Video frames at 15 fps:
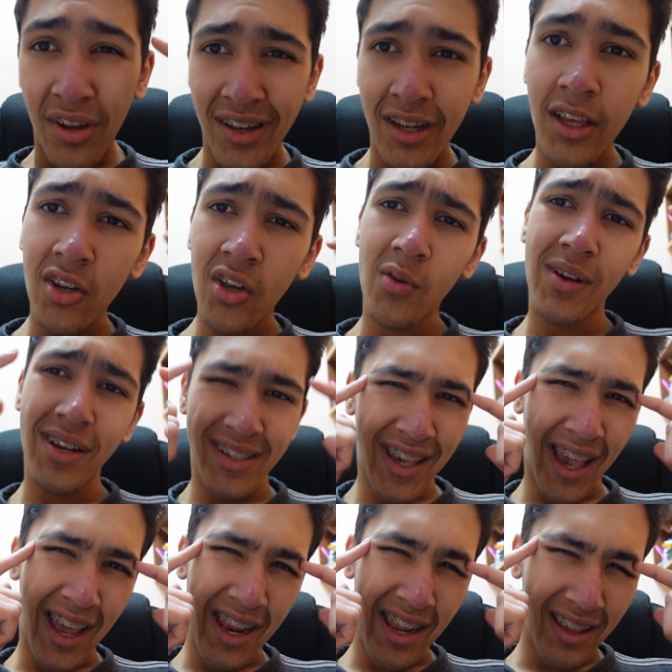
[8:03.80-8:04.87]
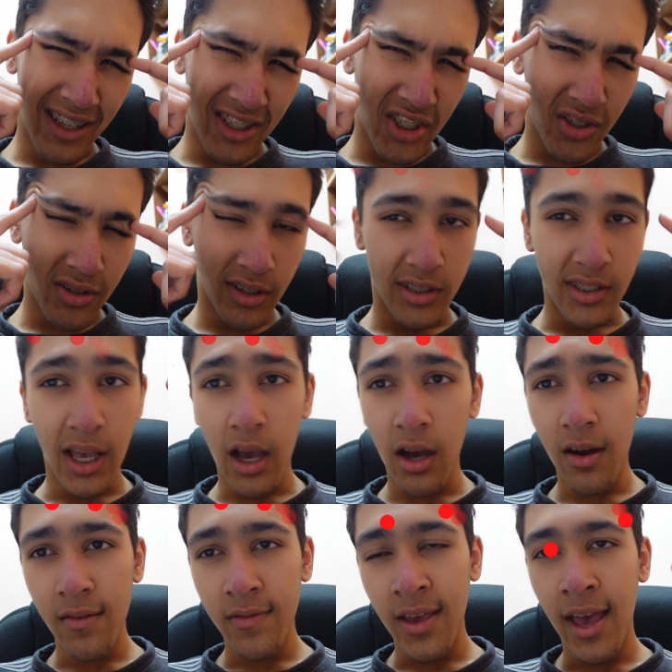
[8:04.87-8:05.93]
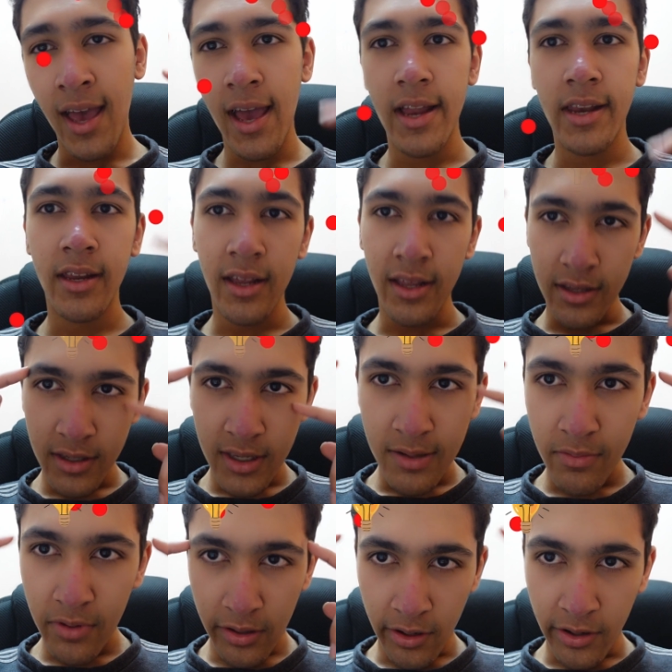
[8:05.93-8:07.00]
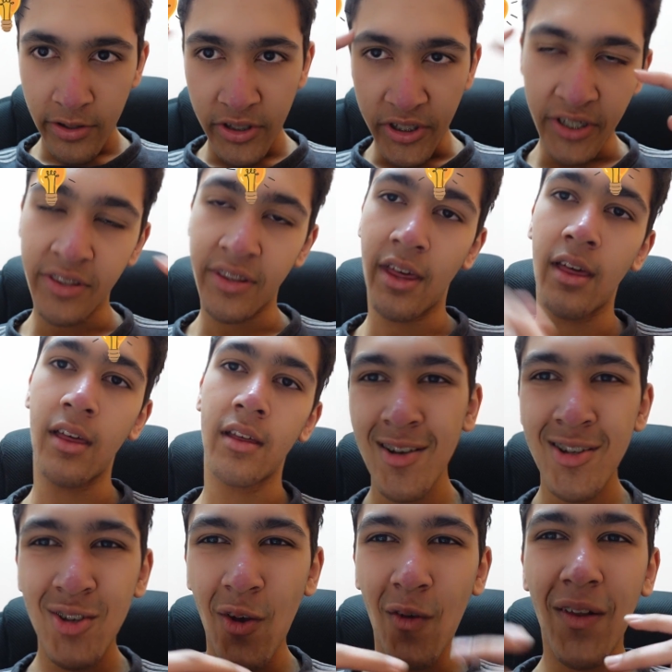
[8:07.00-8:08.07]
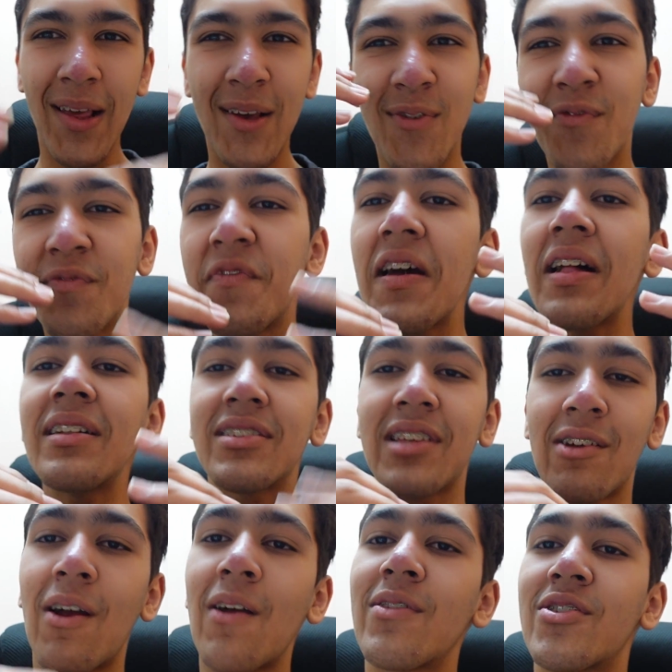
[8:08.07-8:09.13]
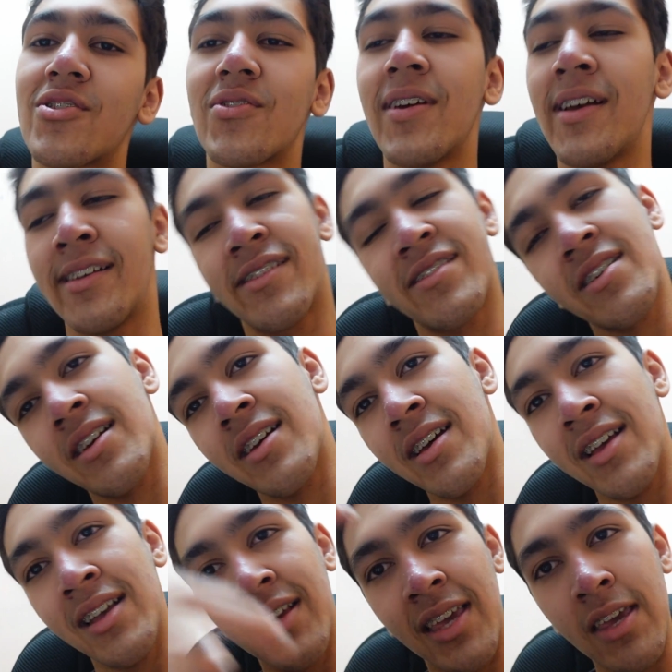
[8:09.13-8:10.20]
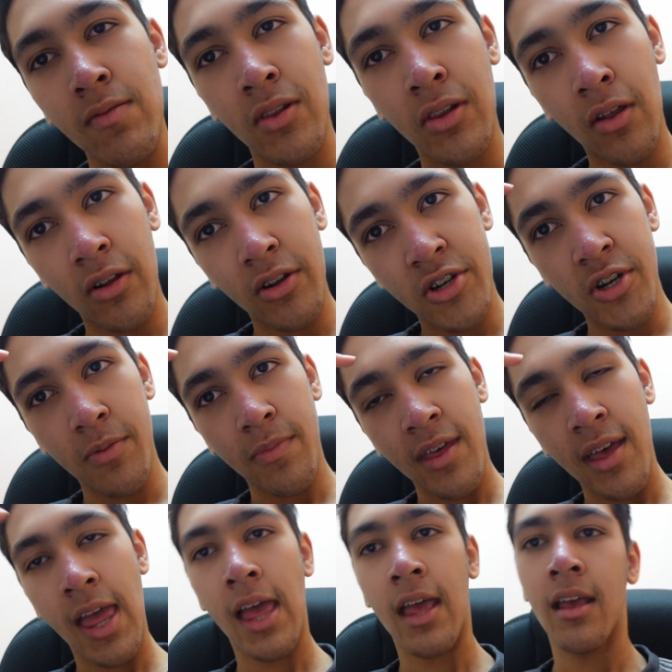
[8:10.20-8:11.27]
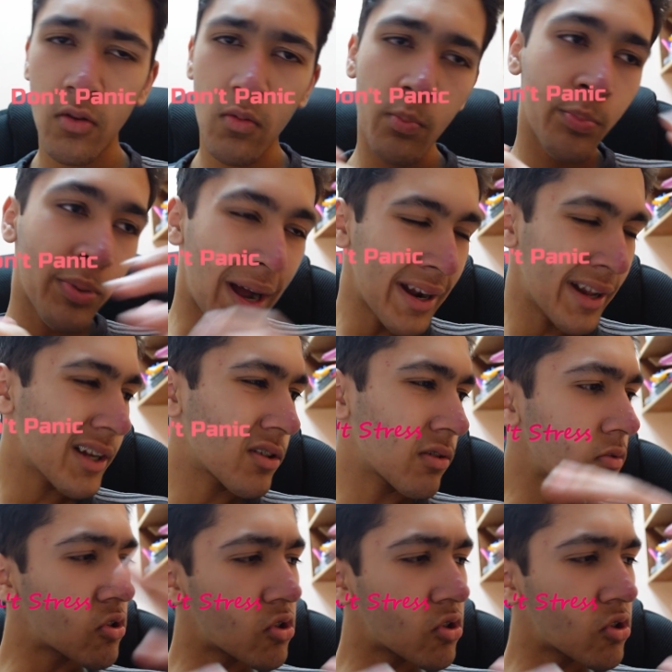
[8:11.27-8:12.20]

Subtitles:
you need to do is get that stress out of your head, keep the knowledge in there. Sort of like filter out the stress. Keep the knowledge up there. Don't panic, don't